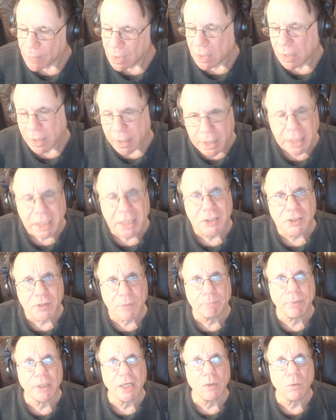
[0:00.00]
and it's a
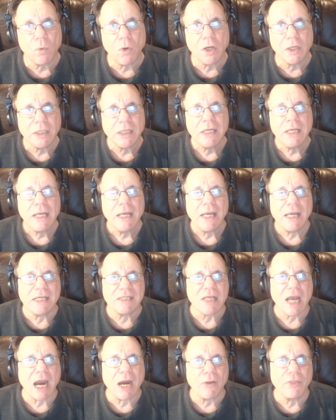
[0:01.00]
big one, is
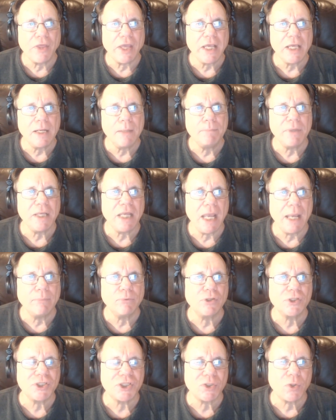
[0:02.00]
are they going to be able to
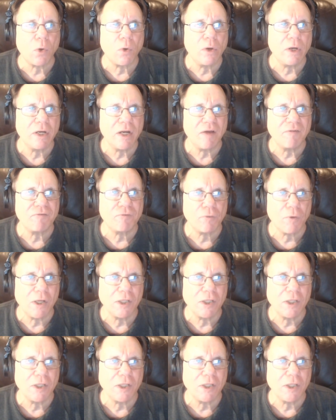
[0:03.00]
score enough runs?